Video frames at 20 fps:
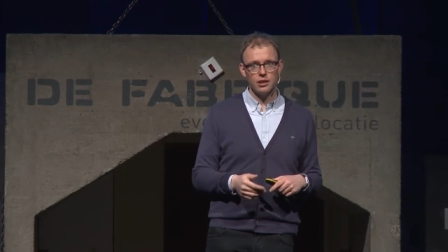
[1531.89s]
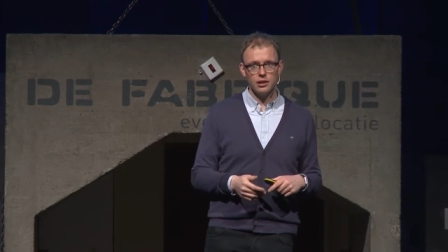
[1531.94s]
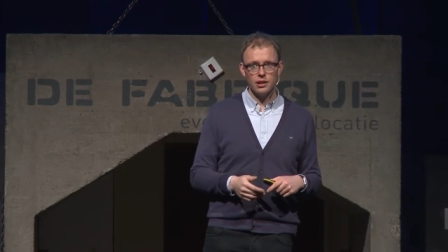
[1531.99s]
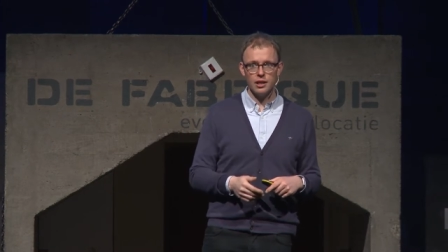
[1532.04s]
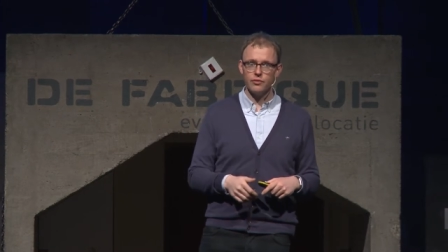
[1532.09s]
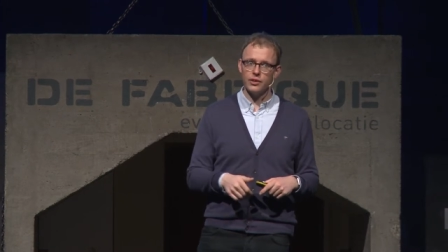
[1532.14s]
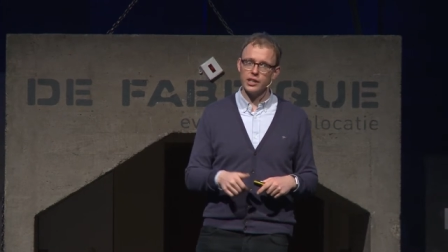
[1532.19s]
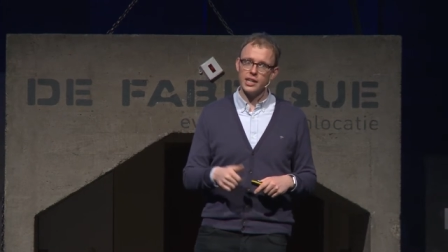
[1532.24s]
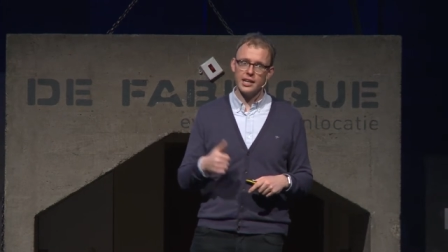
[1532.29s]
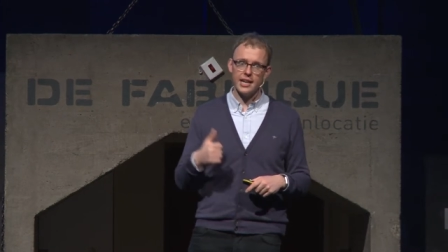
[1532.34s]

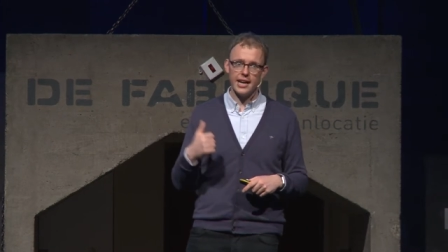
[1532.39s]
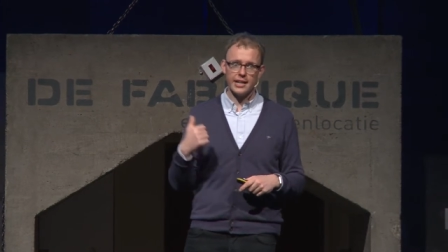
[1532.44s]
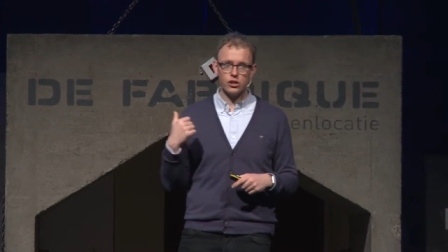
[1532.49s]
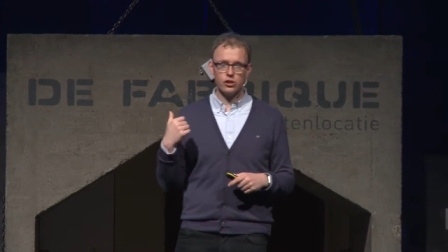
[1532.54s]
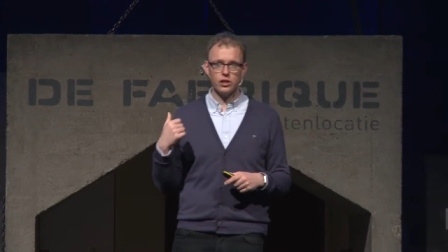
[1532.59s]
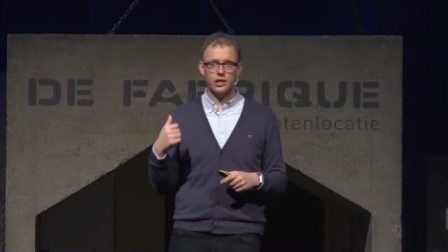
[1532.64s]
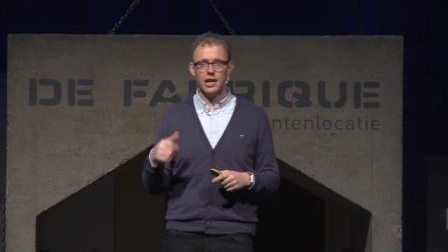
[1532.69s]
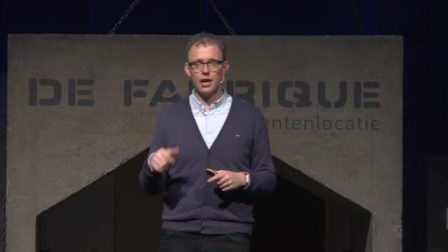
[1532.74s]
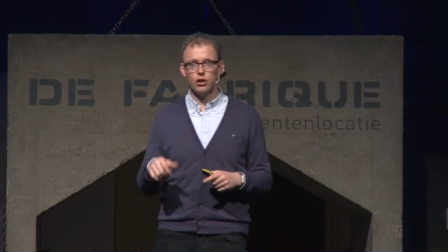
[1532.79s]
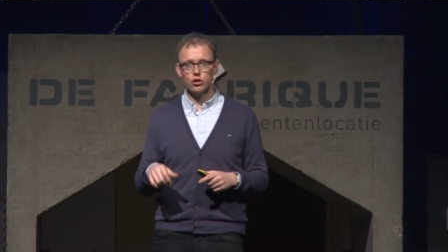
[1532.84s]
that we can
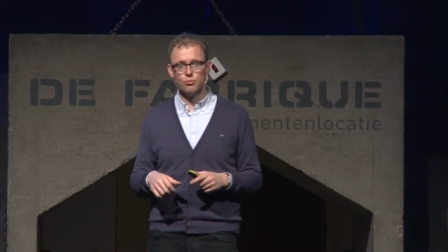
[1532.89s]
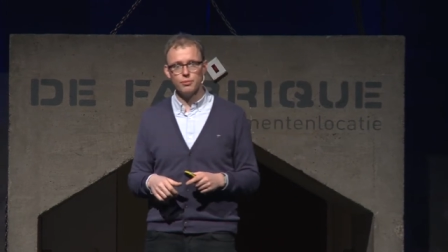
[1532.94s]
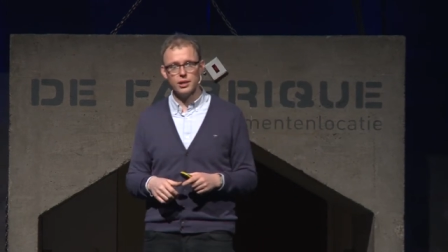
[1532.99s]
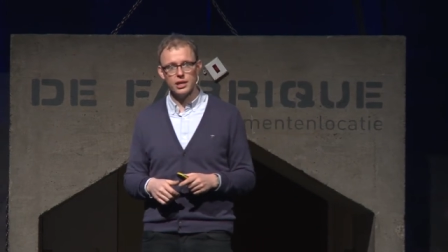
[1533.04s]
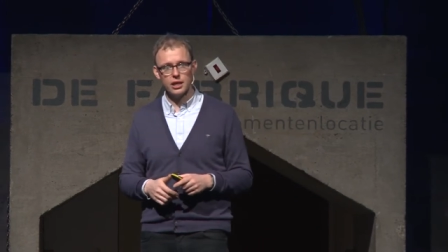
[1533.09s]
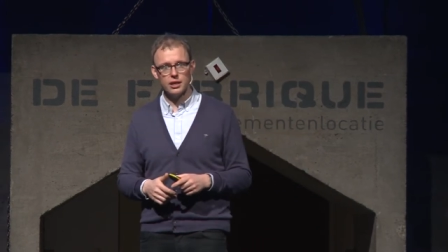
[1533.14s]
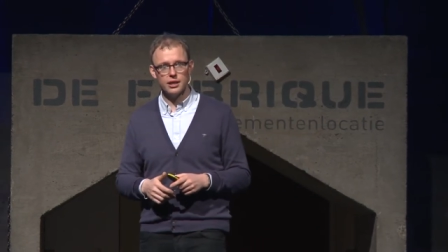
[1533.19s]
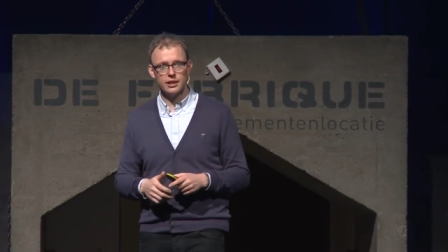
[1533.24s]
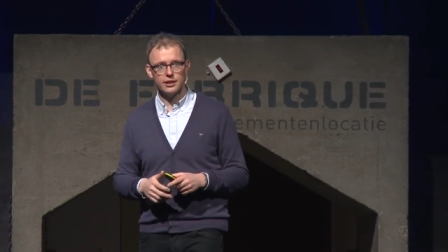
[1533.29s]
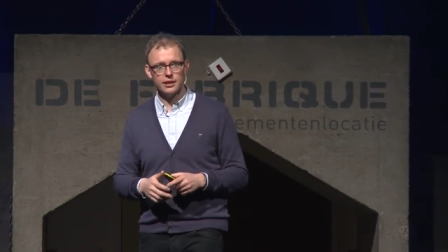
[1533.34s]
actually
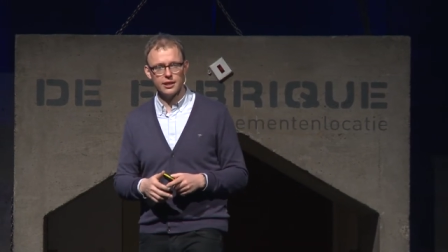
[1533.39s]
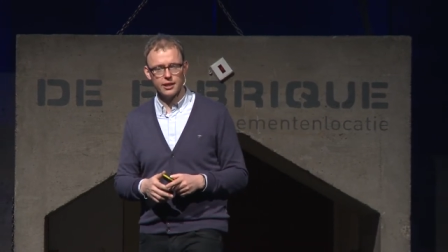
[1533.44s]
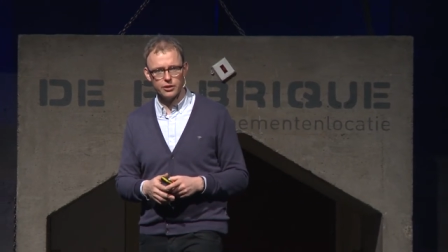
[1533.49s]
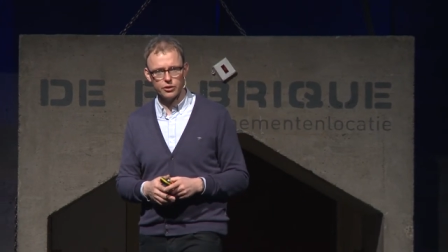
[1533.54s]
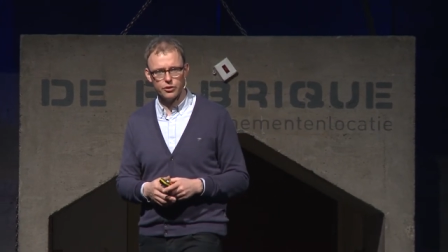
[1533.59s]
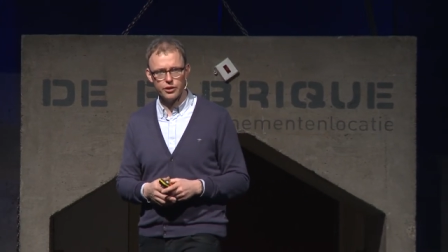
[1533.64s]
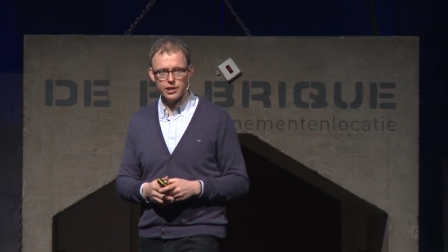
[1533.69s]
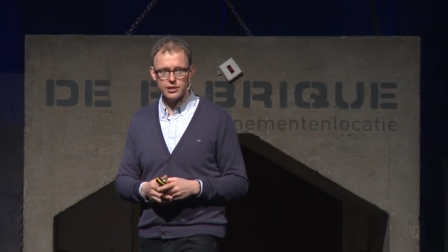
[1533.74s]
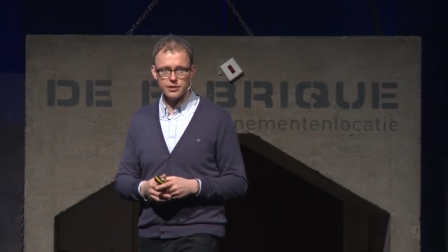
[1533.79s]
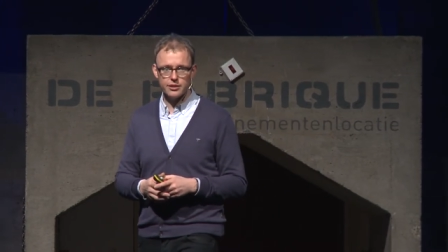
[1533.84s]
automatically
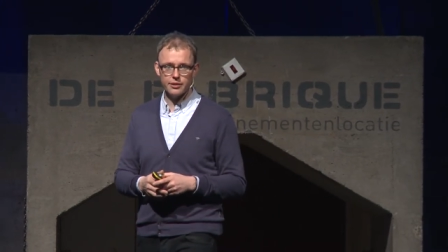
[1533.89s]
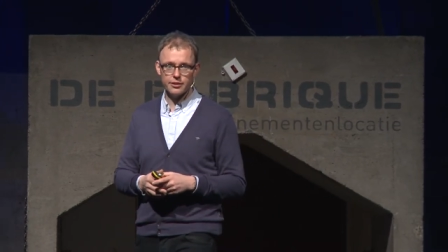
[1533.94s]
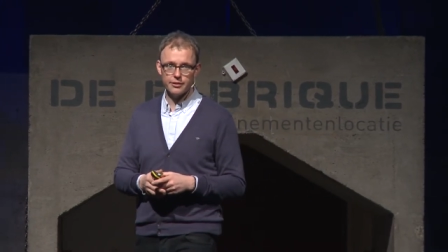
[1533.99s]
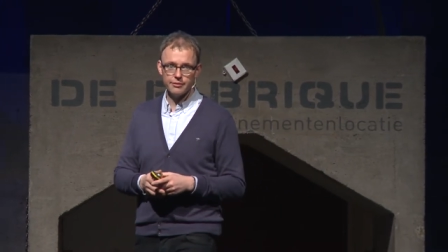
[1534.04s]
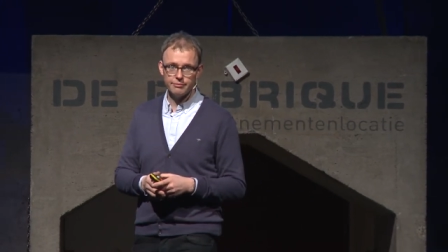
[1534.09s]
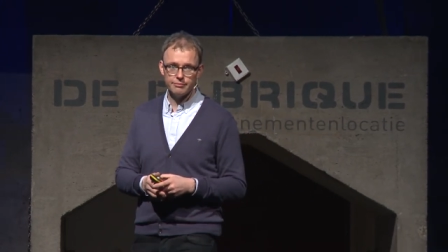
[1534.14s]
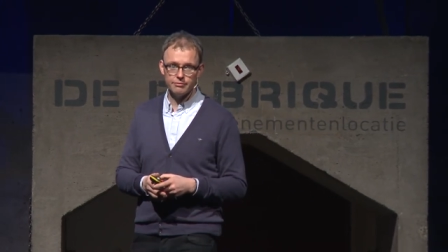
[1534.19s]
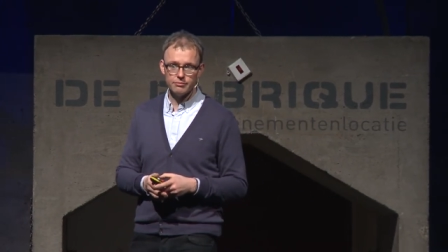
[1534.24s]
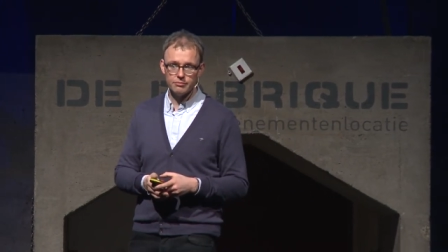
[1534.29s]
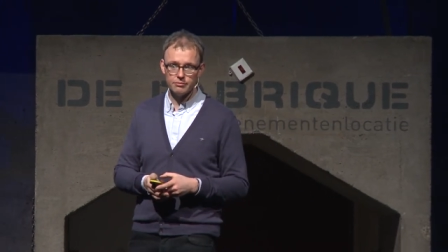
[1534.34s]
categorize it.
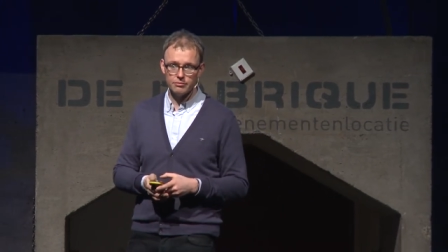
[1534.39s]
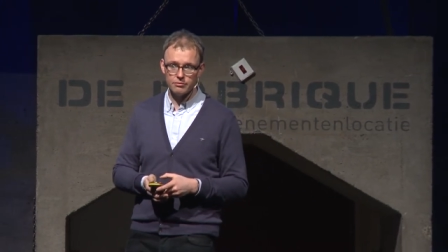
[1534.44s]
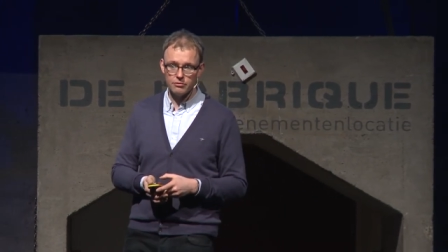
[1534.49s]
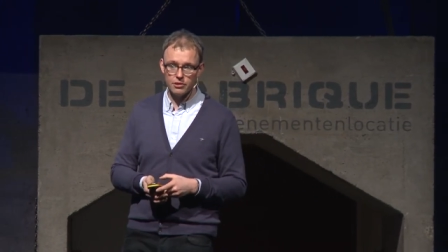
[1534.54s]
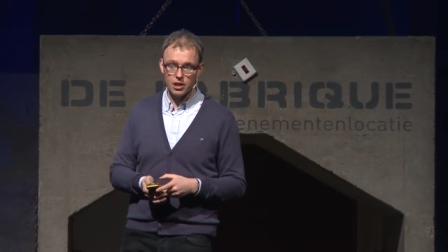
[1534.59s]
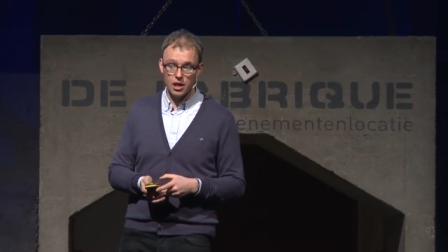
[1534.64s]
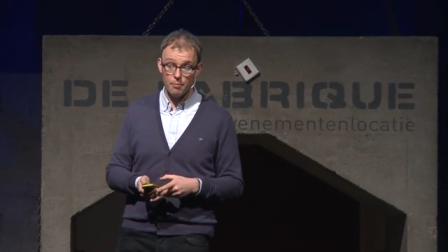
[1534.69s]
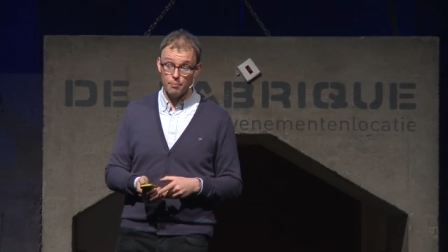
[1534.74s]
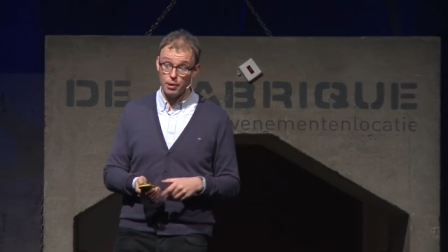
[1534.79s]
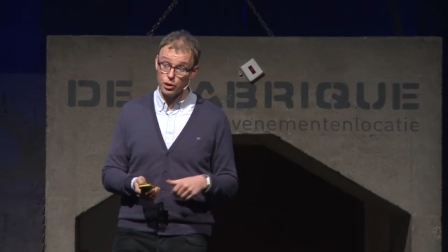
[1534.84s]

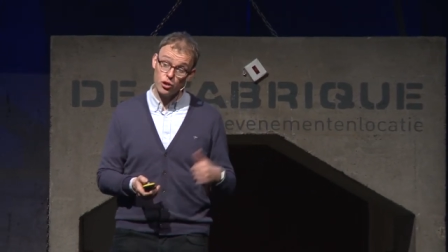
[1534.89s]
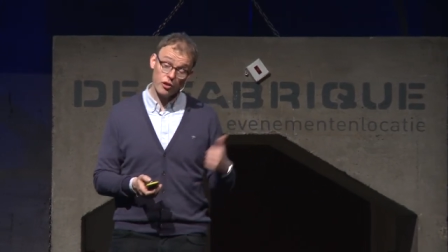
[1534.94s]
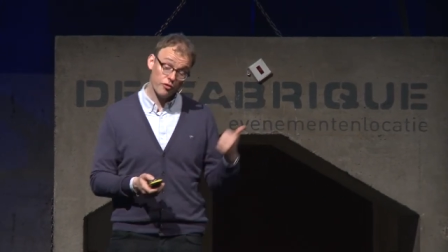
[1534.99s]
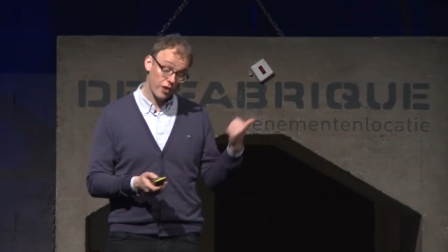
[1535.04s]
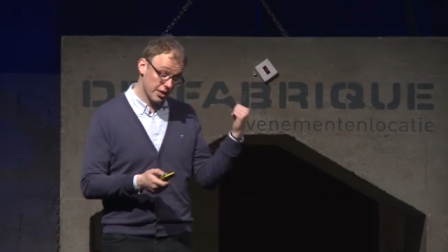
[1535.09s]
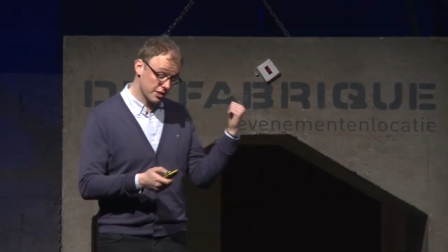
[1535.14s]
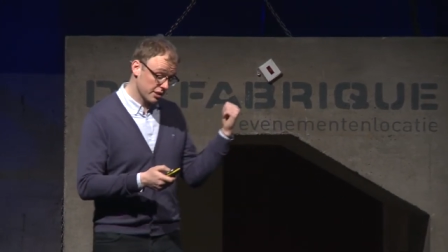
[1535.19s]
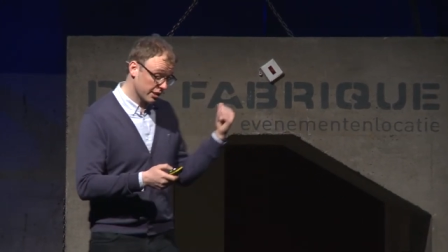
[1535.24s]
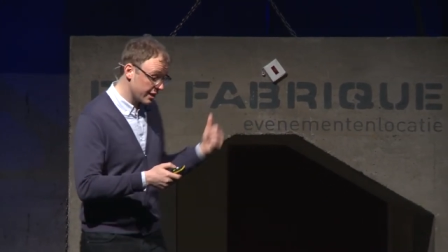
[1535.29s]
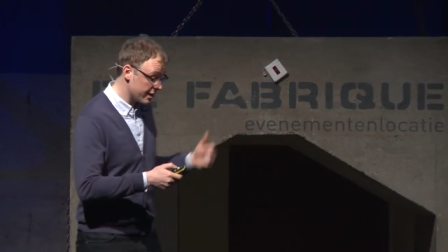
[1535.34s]
But you have other